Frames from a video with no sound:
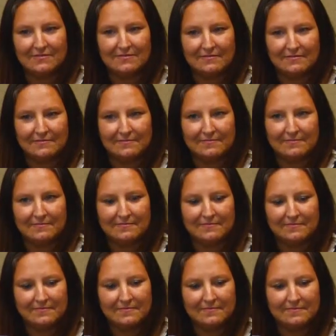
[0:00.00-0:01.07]

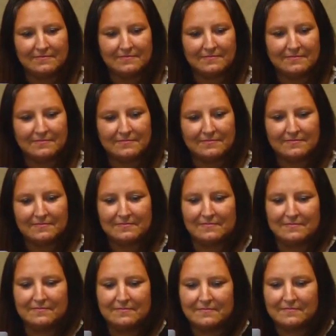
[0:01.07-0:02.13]

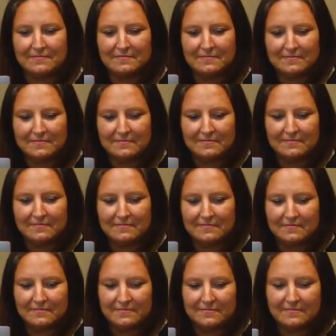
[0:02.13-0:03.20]

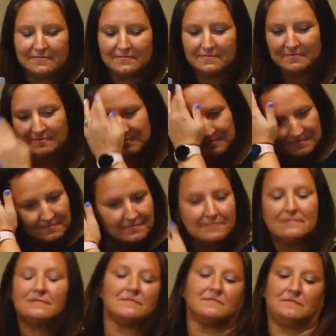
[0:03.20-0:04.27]

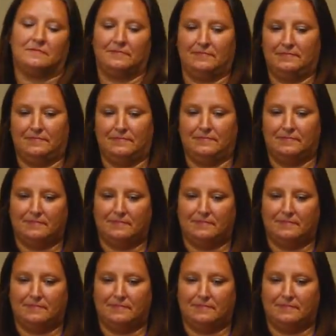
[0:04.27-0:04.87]
No words are spoken by the person on screen.